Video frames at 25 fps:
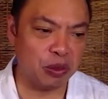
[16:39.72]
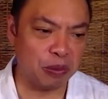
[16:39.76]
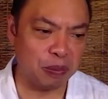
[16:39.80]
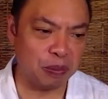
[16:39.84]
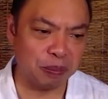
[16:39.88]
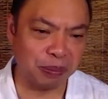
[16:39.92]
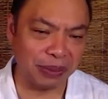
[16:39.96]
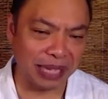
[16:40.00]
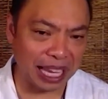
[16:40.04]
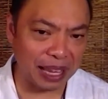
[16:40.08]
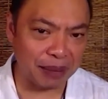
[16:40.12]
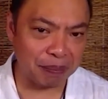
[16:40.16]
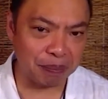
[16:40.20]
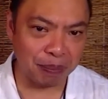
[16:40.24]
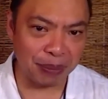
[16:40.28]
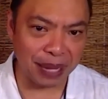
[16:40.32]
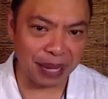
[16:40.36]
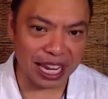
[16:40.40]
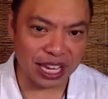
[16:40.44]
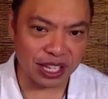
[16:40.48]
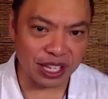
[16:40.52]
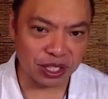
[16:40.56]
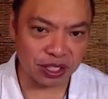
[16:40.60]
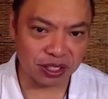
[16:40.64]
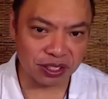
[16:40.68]

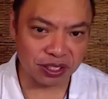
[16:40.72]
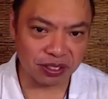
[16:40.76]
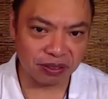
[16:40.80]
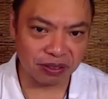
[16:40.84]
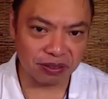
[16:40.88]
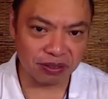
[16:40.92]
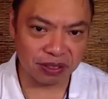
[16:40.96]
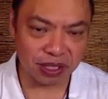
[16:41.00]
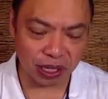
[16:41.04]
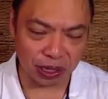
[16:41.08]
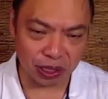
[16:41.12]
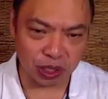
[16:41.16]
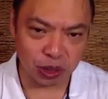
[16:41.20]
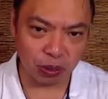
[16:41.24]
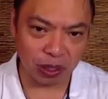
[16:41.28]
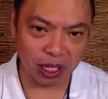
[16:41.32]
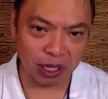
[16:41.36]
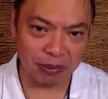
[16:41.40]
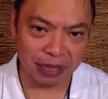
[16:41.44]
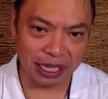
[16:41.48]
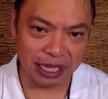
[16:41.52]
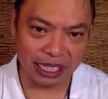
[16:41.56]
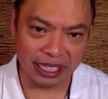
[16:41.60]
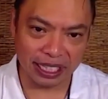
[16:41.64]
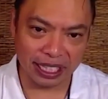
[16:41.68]
Plant-based, so I just want to
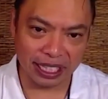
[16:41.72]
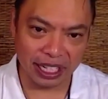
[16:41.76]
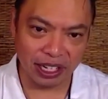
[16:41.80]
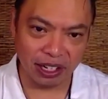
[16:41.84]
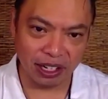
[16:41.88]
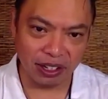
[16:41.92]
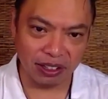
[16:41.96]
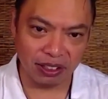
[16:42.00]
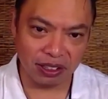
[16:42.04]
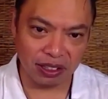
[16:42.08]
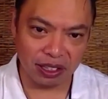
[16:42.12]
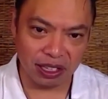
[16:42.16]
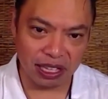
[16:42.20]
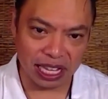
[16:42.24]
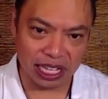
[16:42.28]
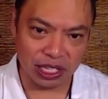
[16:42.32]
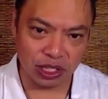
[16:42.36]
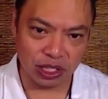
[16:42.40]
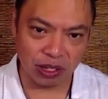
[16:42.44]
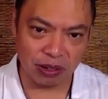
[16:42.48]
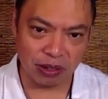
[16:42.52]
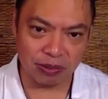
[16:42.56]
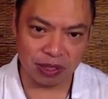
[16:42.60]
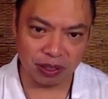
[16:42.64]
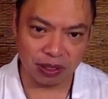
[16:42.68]
be clear, in
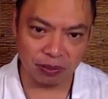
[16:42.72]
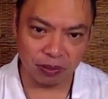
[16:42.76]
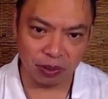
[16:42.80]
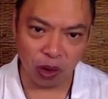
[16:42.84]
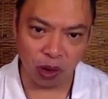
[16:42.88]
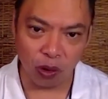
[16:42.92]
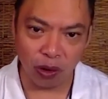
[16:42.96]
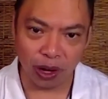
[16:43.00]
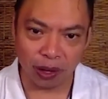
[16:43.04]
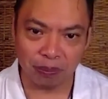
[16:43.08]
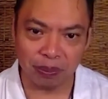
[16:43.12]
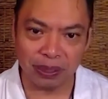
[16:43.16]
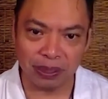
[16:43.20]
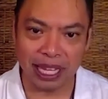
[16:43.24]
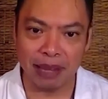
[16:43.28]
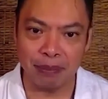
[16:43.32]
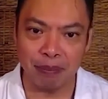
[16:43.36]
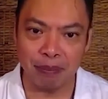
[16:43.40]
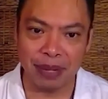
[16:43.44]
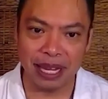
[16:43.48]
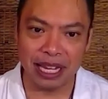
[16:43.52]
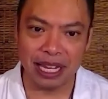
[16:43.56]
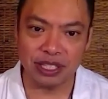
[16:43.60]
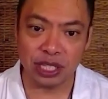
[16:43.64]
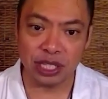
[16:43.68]
terms of going
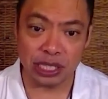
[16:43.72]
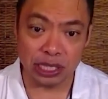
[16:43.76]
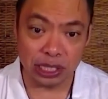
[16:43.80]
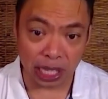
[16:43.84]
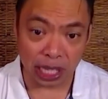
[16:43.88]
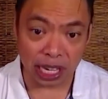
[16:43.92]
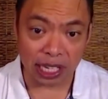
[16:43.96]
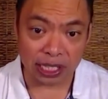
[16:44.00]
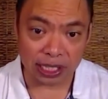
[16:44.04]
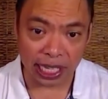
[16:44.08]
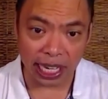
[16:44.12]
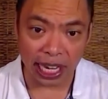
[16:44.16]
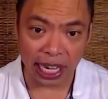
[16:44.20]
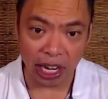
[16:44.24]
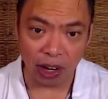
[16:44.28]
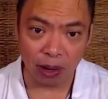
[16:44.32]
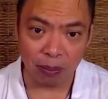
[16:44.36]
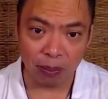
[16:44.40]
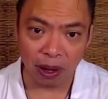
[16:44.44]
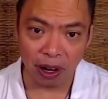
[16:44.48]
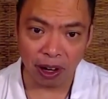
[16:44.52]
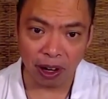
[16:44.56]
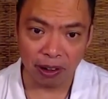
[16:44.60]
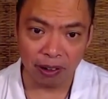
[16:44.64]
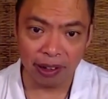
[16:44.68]
plant-based, it does help
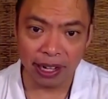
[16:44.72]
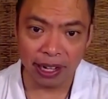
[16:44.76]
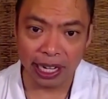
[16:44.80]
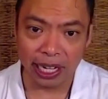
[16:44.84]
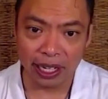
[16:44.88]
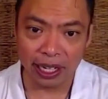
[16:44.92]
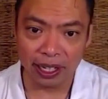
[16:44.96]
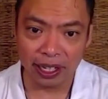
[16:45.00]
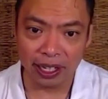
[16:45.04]
RA.